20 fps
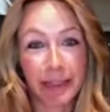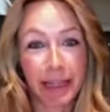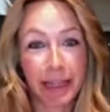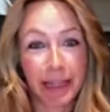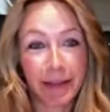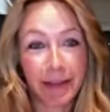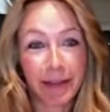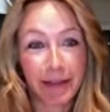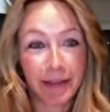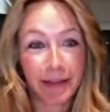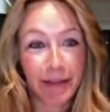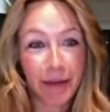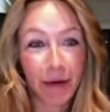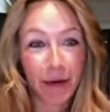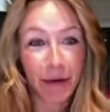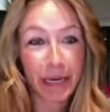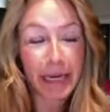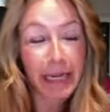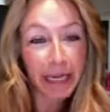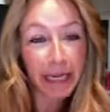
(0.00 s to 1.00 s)
like there's
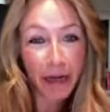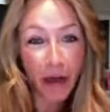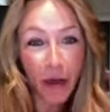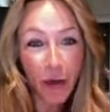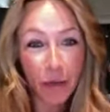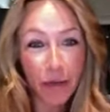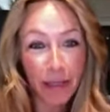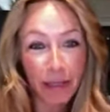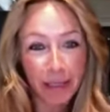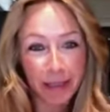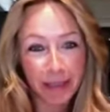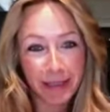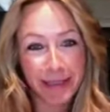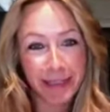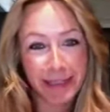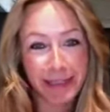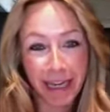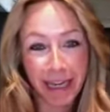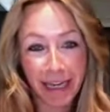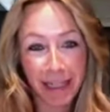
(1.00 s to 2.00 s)
no ego that's
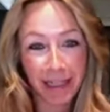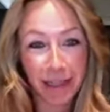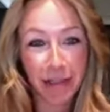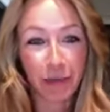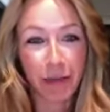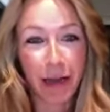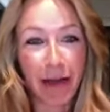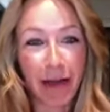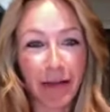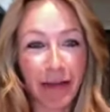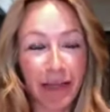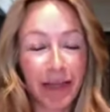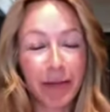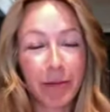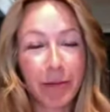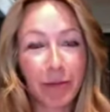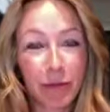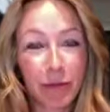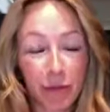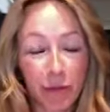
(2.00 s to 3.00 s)
kind of surrounding him.
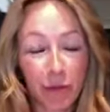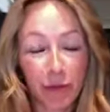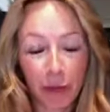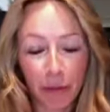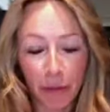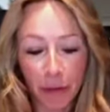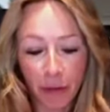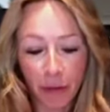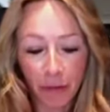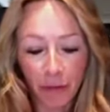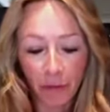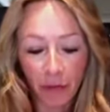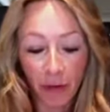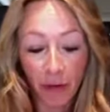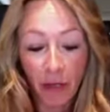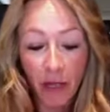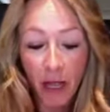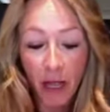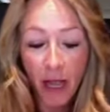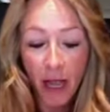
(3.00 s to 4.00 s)
It really beautiful.